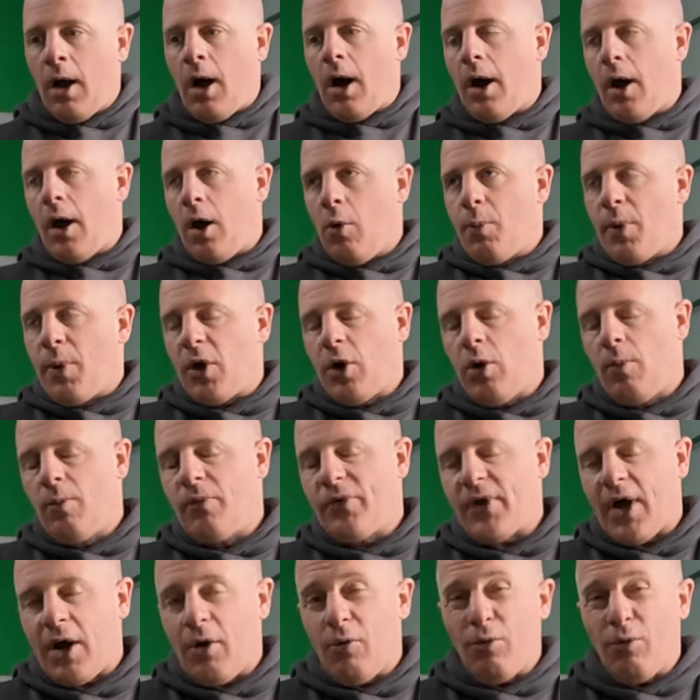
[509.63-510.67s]
I hope it
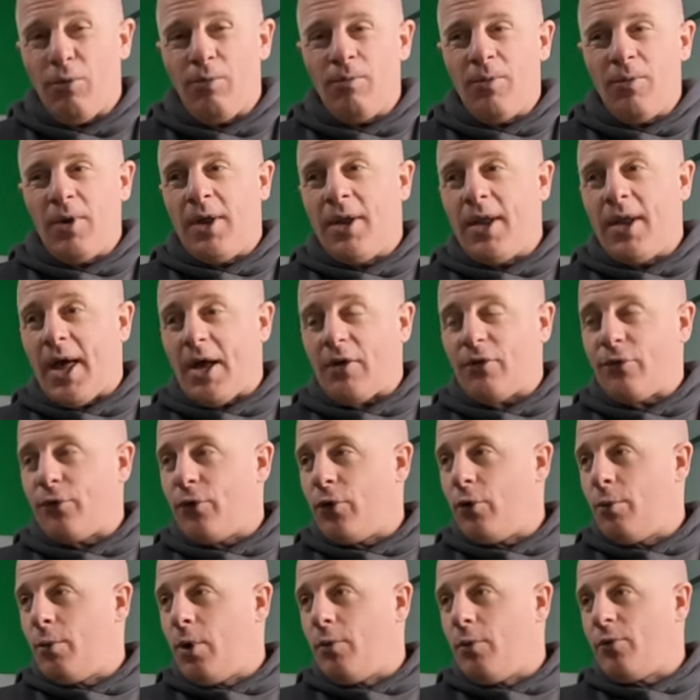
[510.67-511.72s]
comes out in the next
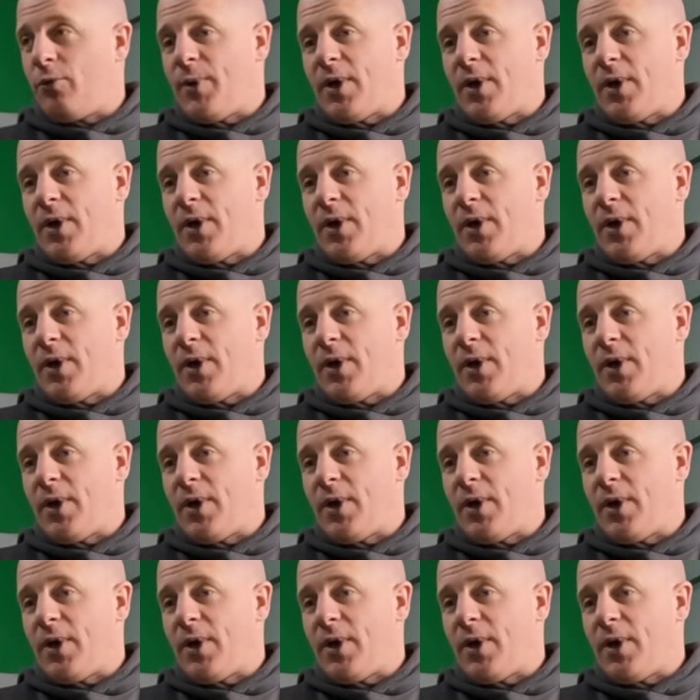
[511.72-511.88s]
few months